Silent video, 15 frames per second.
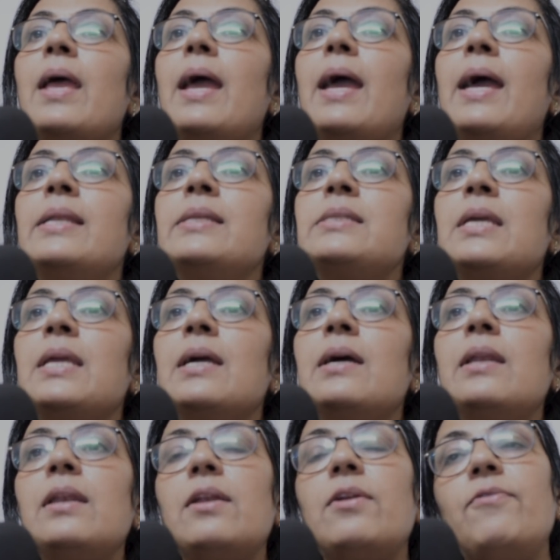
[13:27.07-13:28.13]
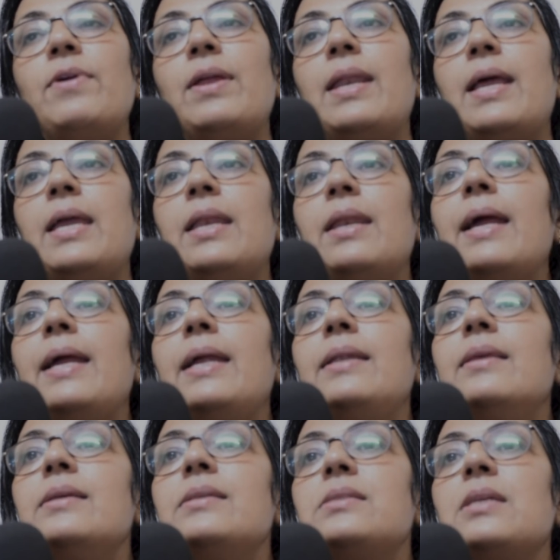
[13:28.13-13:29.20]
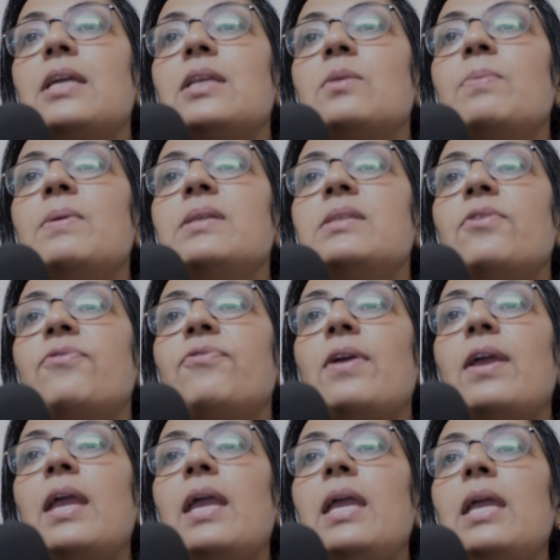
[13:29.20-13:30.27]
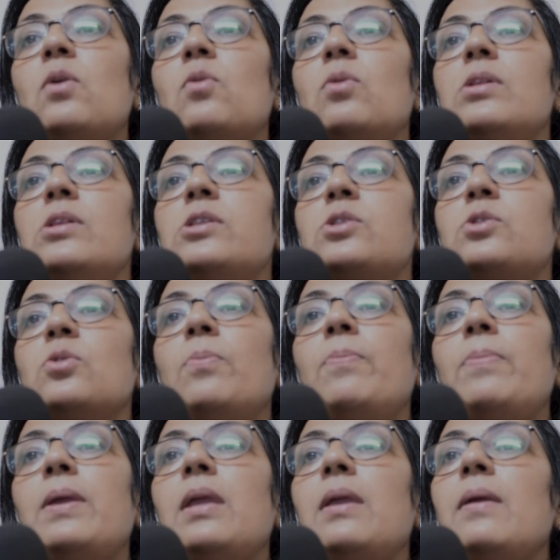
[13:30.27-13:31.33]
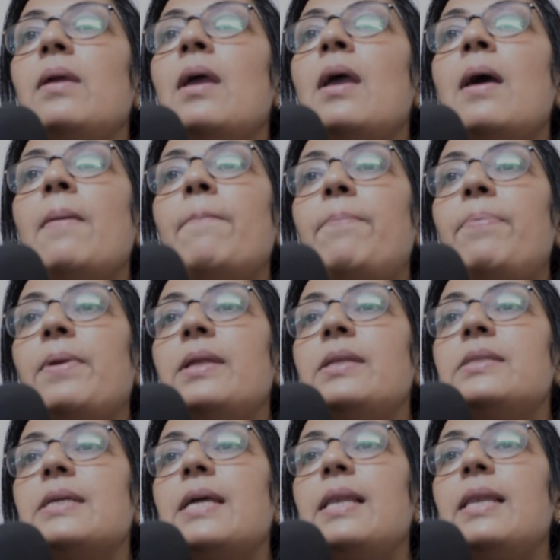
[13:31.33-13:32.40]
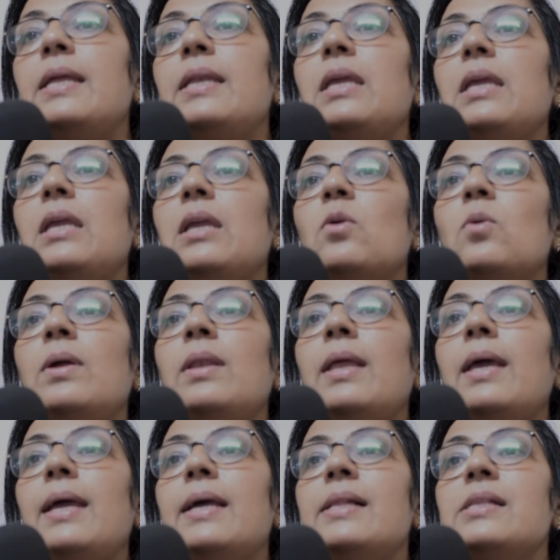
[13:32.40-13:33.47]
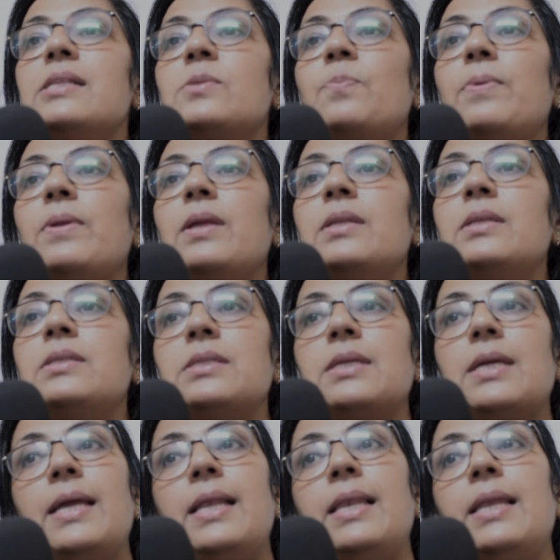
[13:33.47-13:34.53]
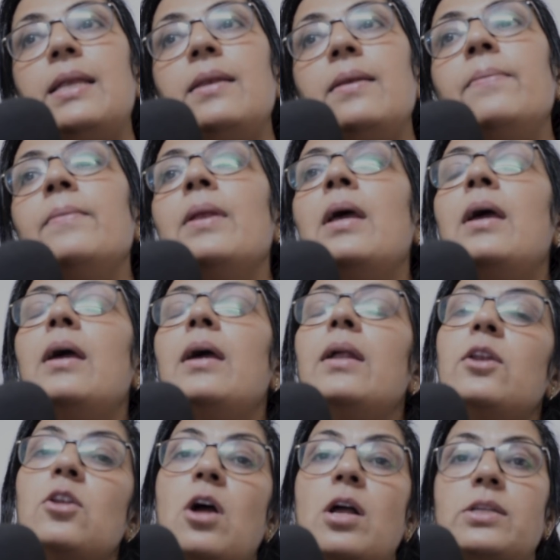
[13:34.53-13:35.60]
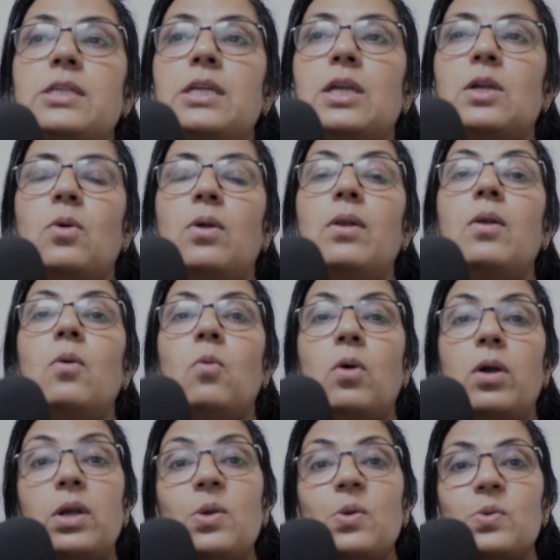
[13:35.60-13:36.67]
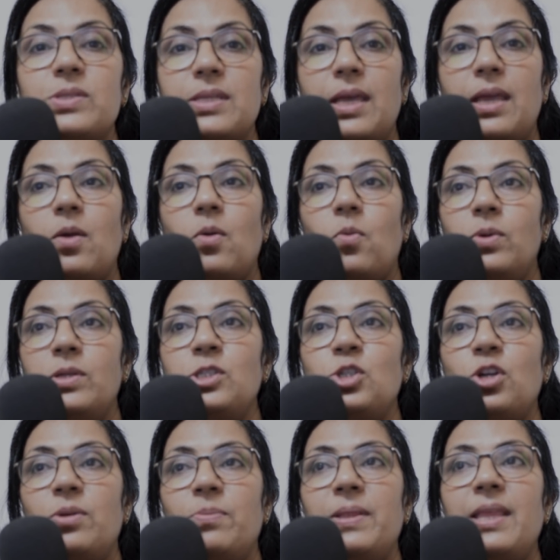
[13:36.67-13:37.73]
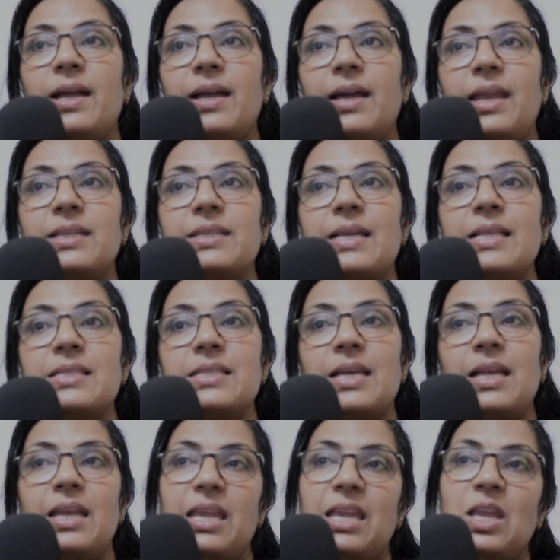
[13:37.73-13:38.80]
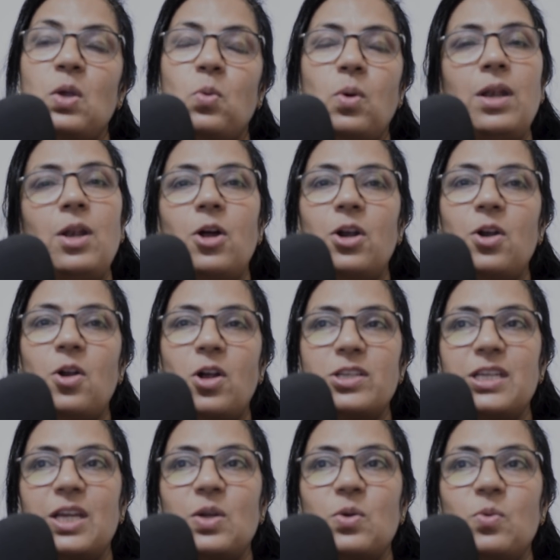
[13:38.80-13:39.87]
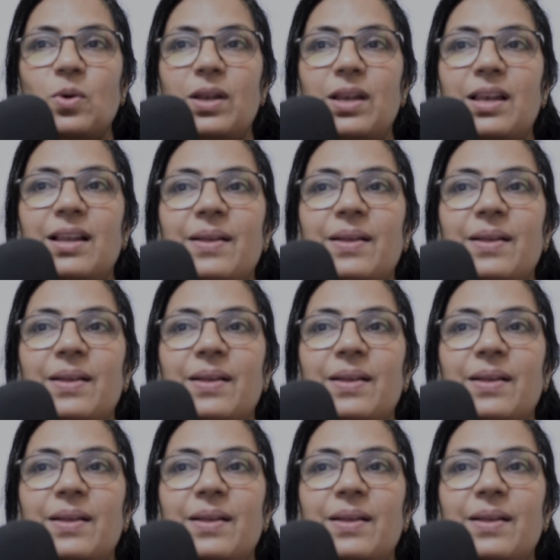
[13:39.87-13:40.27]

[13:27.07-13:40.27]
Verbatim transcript: And here when I write the statement, if a equals to b, println equal, else println not equal. What do you say? Which should be the correct answer? Equal or not equal?